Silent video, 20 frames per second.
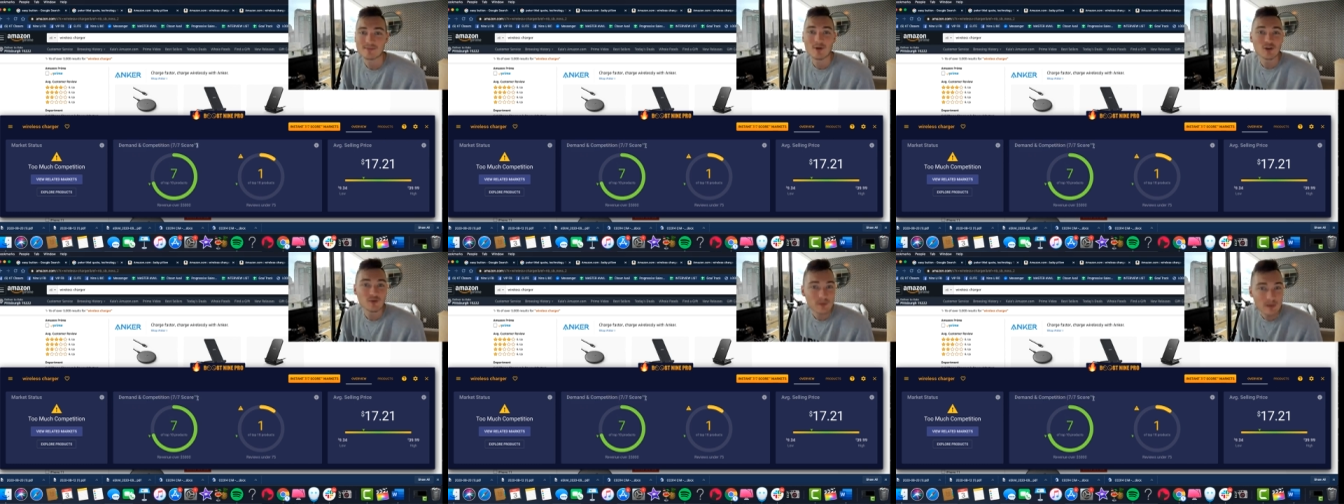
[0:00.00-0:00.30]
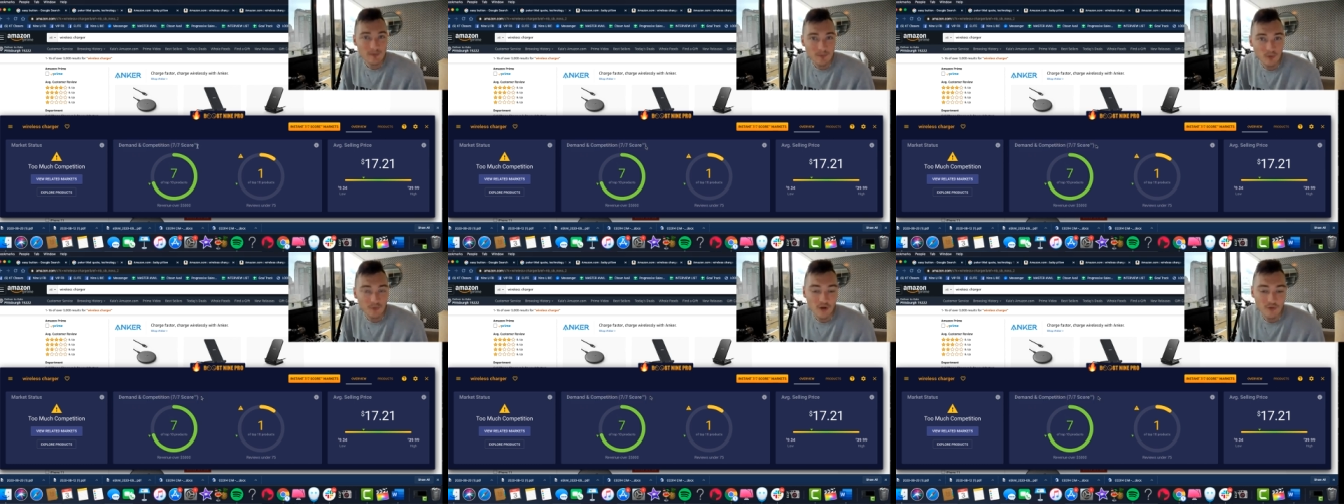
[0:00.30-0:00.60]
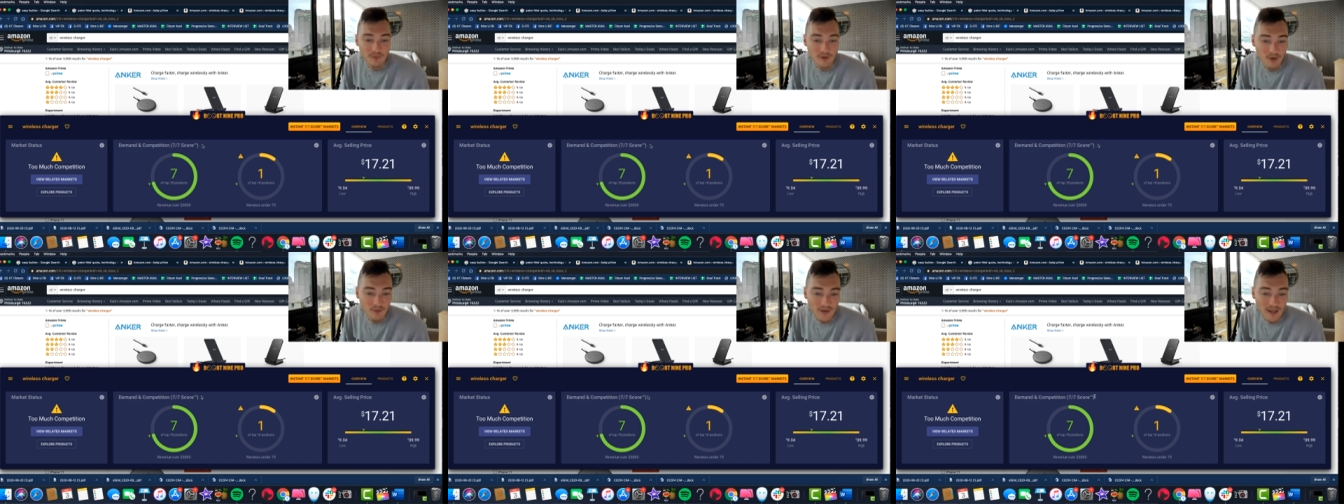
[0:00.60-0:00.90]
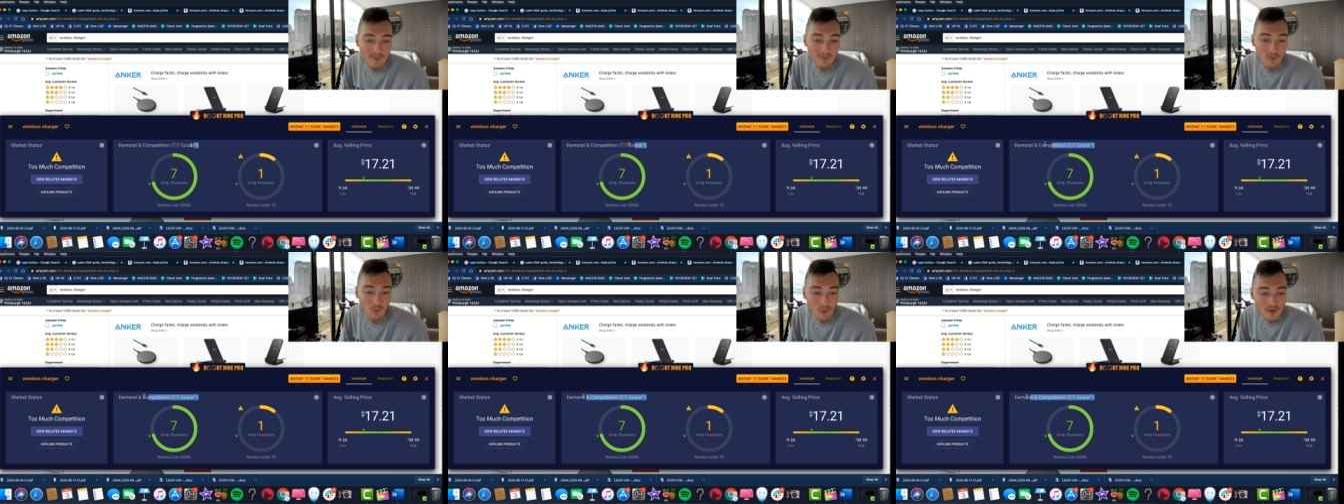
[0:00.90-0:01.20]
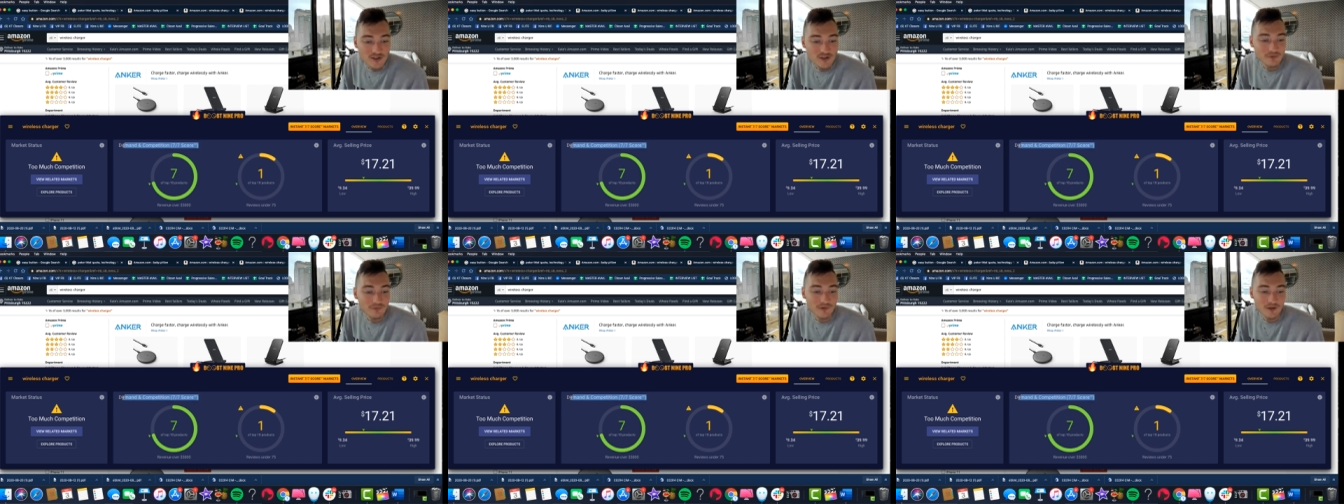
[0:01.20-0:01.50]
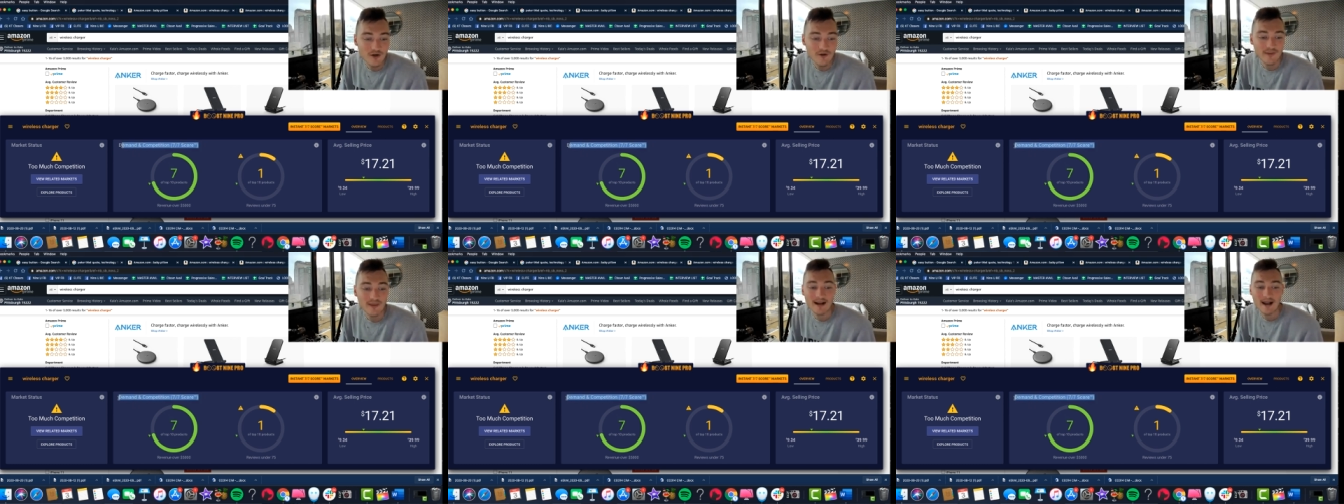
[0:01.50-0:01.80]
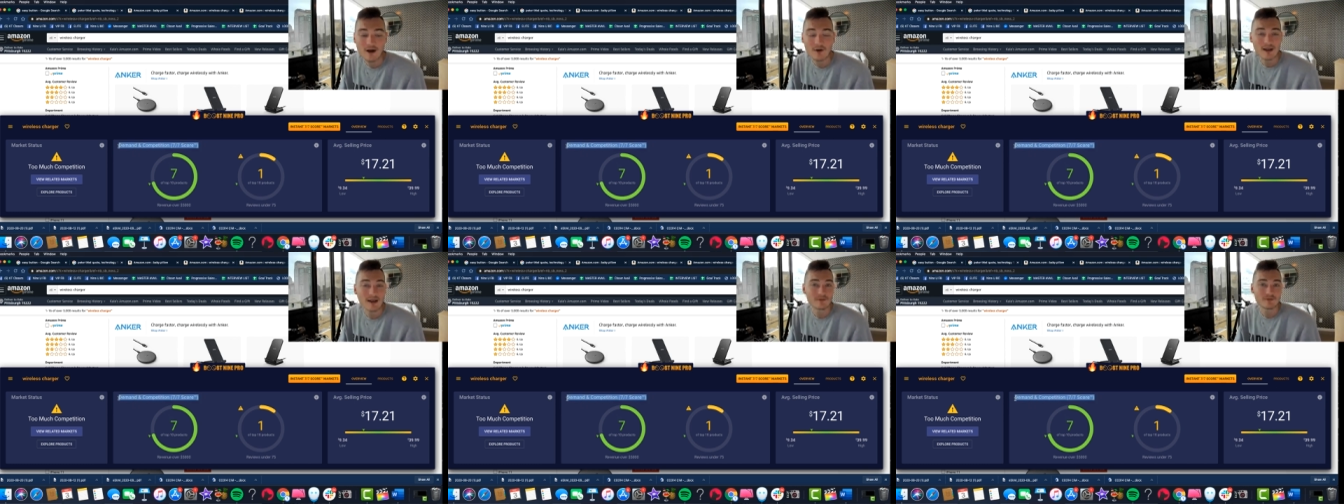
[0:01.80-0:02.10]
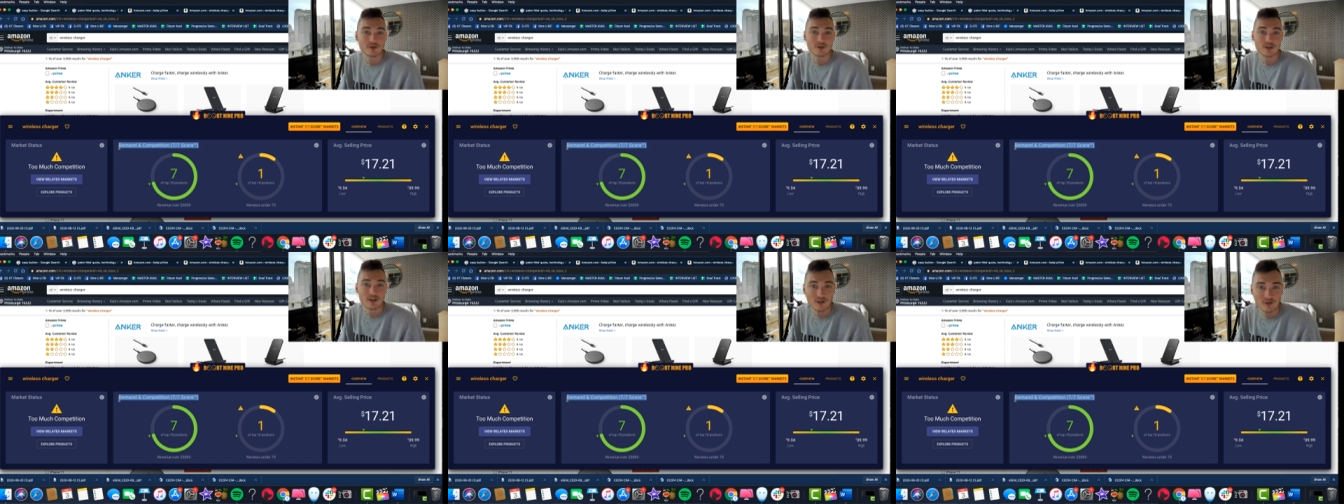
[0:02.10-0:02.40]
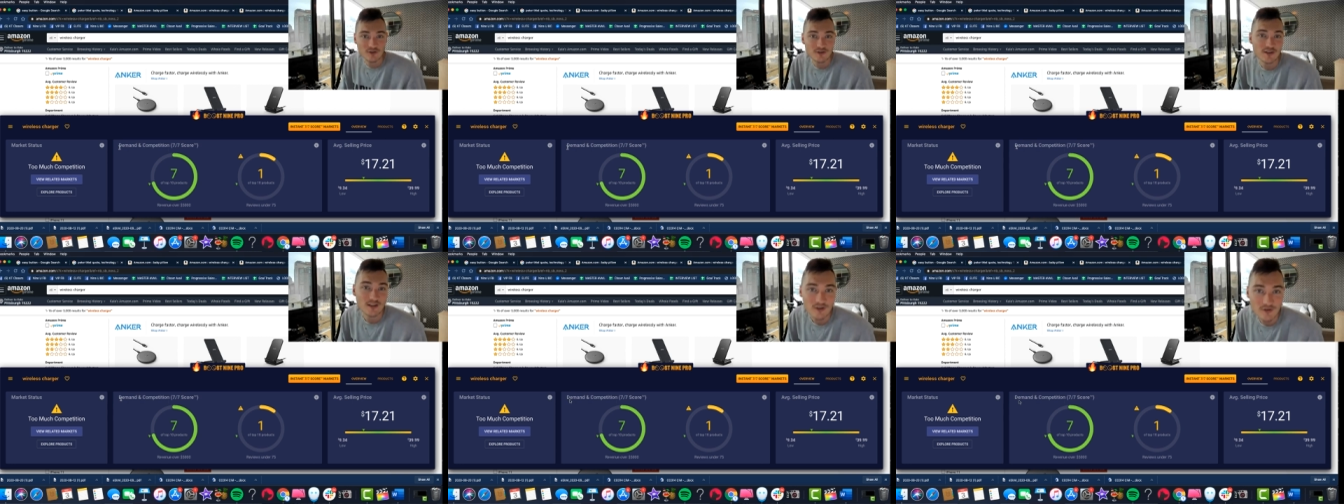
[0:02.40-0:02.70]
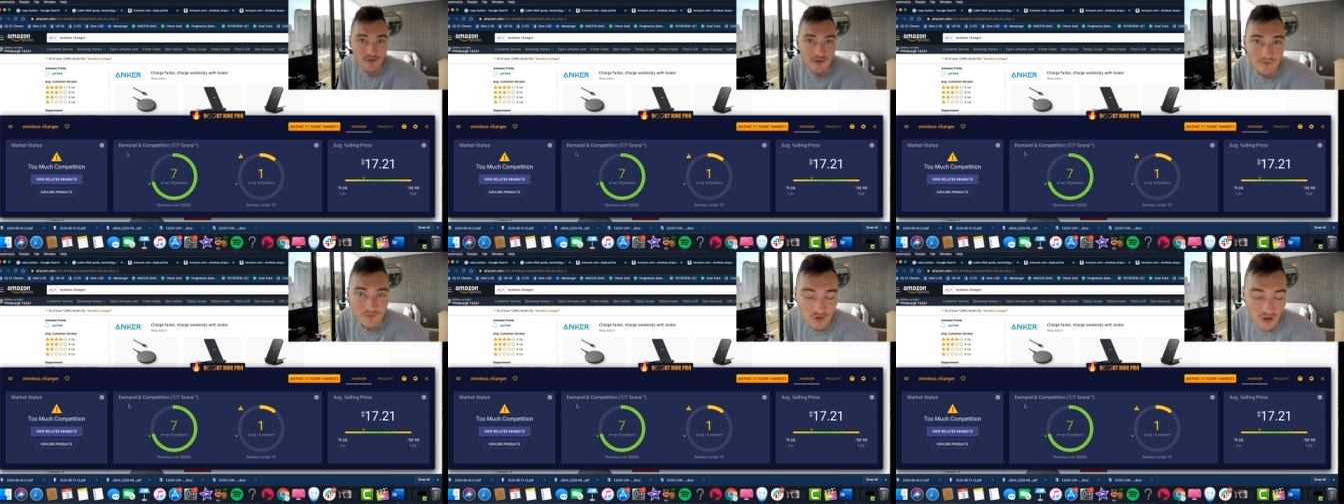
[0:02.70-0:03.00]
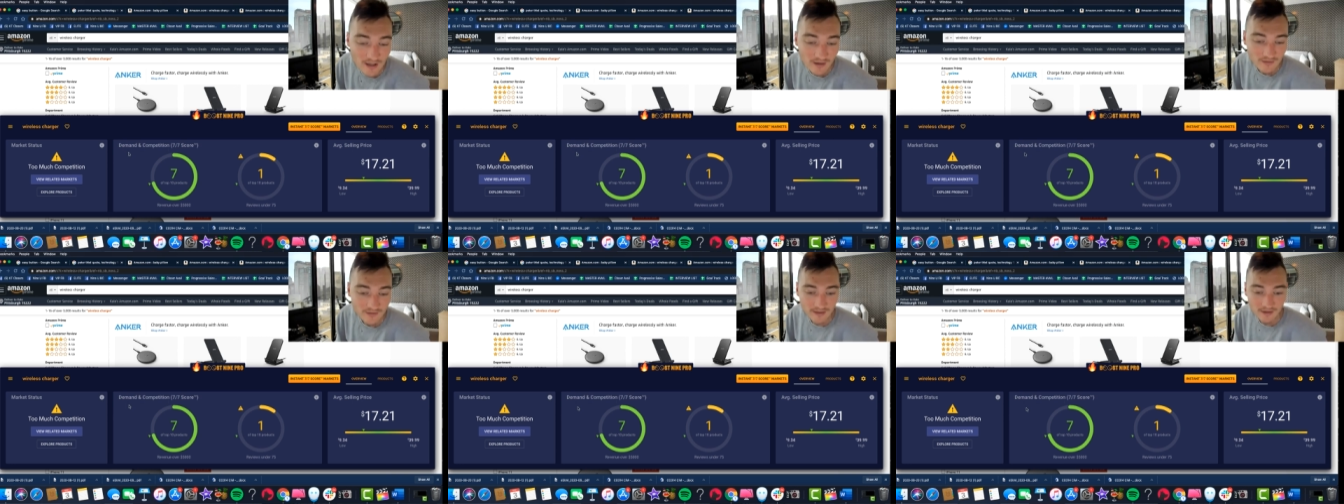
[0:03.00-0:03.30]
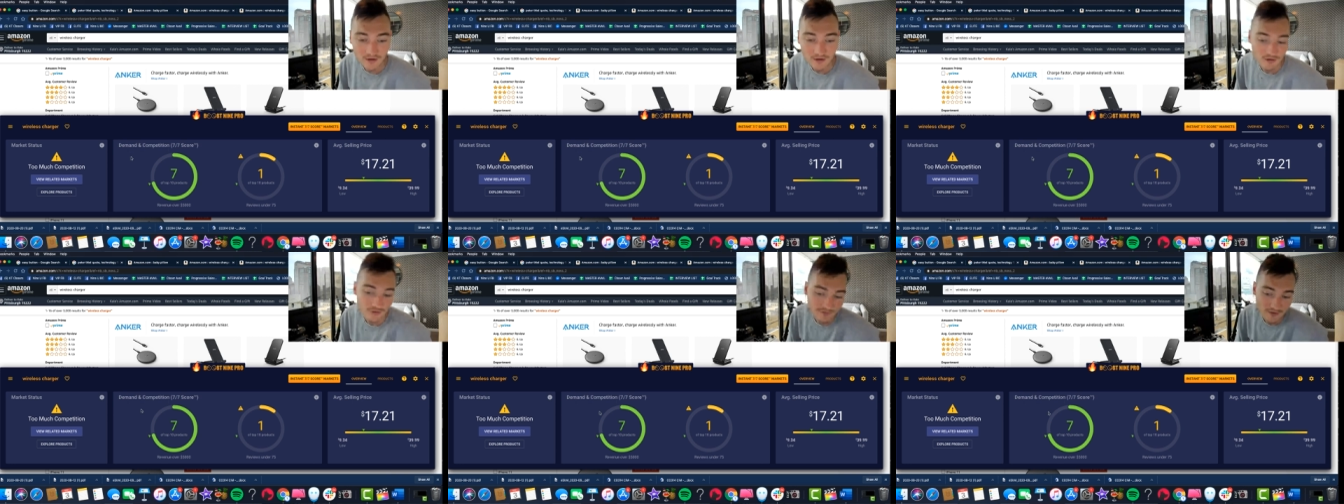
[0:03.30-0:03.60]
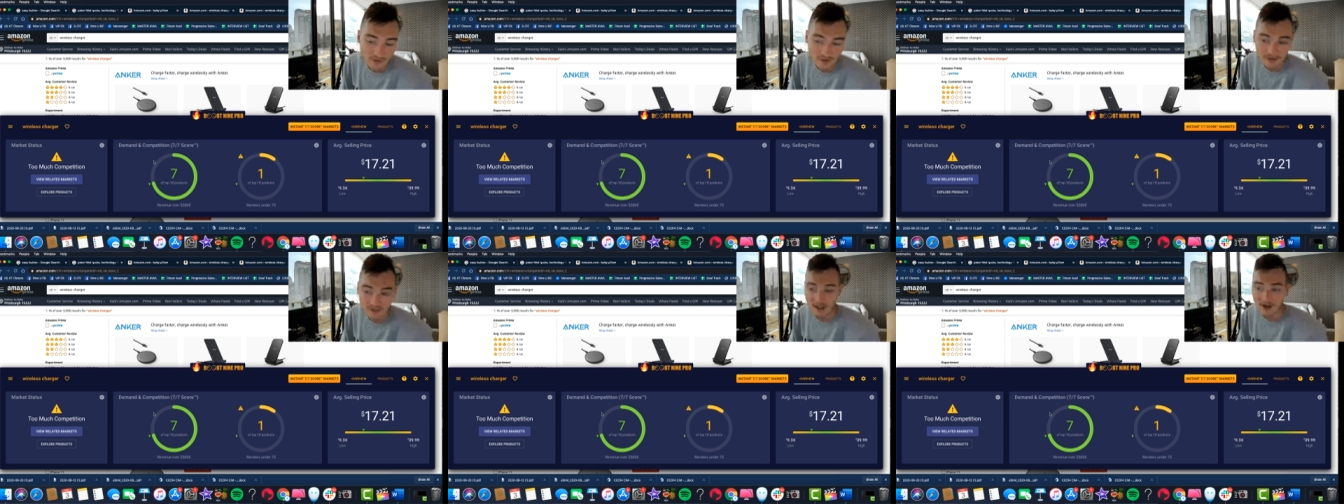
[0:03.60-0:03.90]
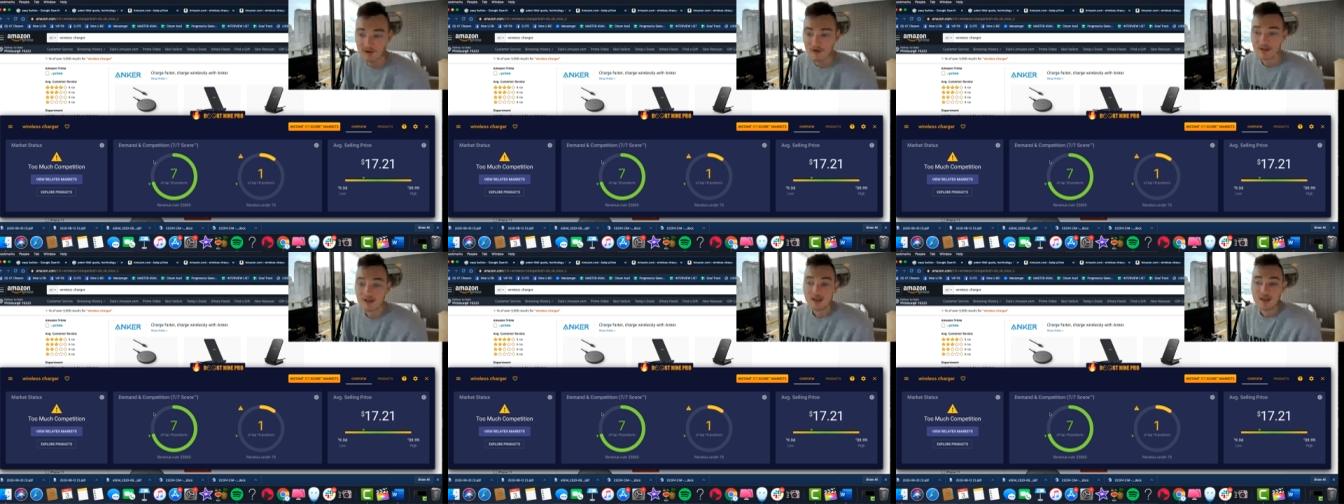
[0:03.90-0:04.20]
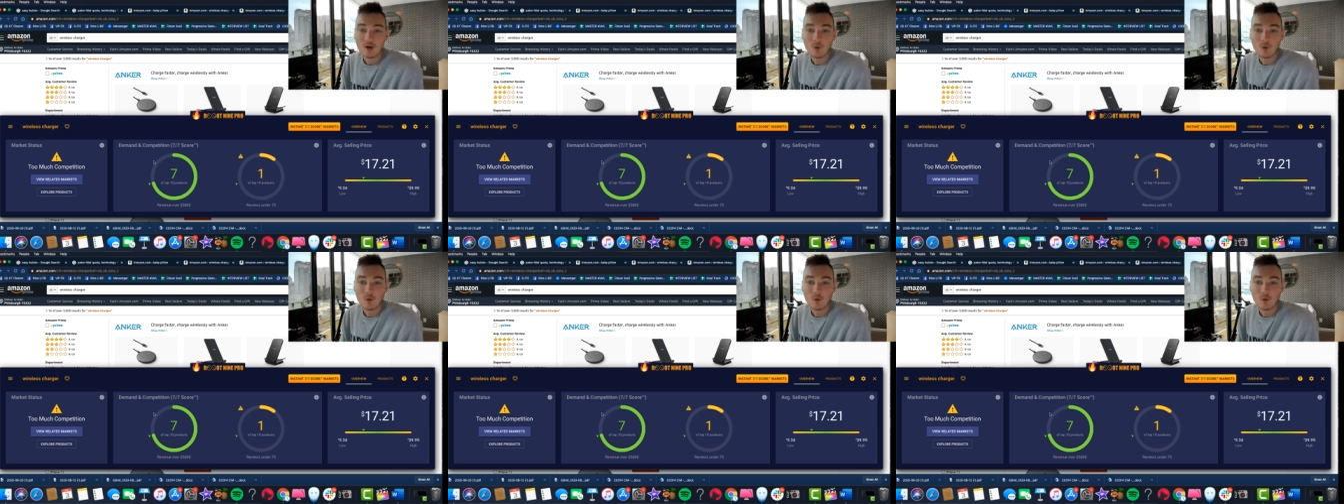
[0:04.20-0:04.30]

Most people don't know that, but once you figure that out after years and years of trial and error, you figure it out.